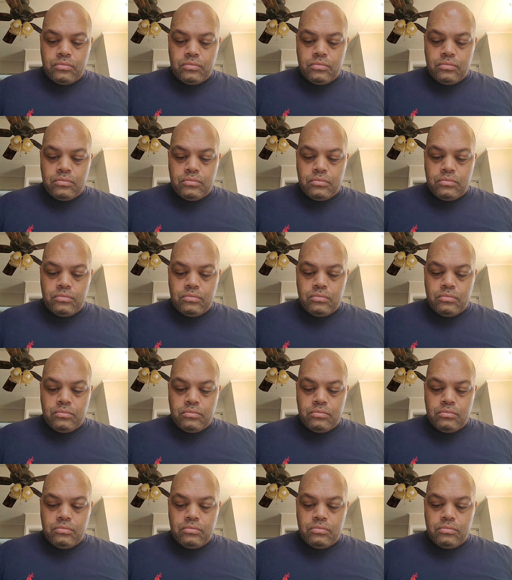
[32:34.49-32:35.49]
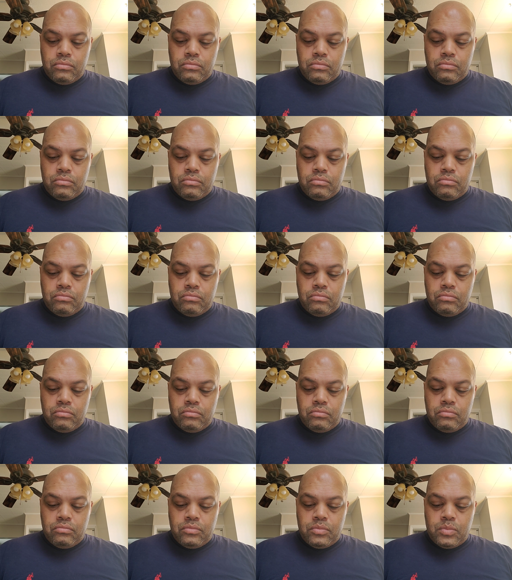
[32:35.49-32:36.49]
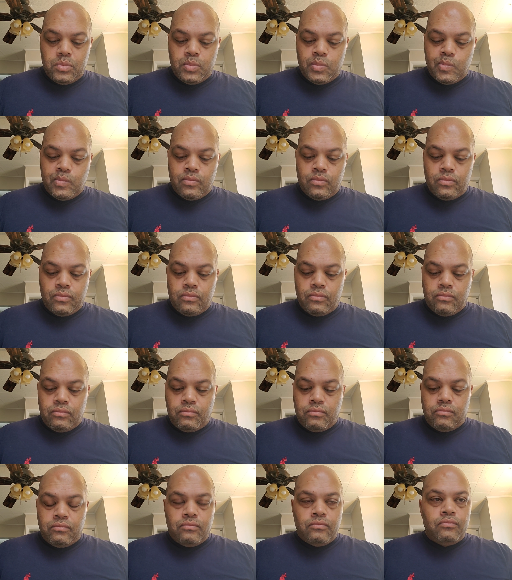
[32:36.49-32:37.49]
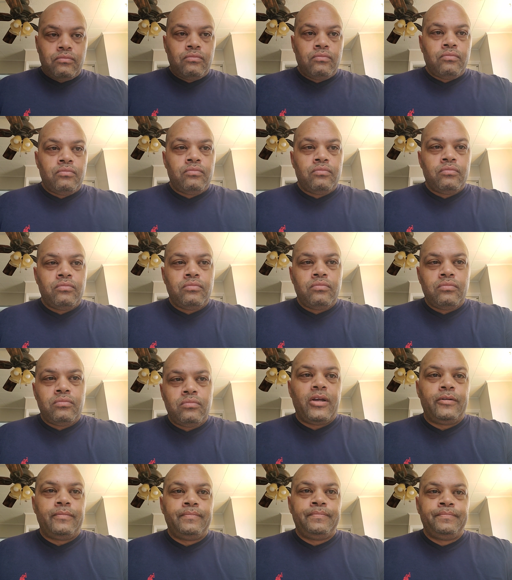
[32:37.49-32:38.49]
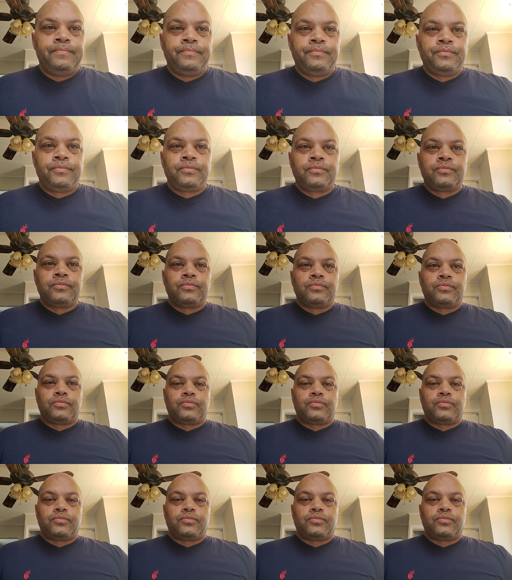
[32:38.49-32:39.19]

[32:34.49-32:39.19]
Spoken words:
[no speech]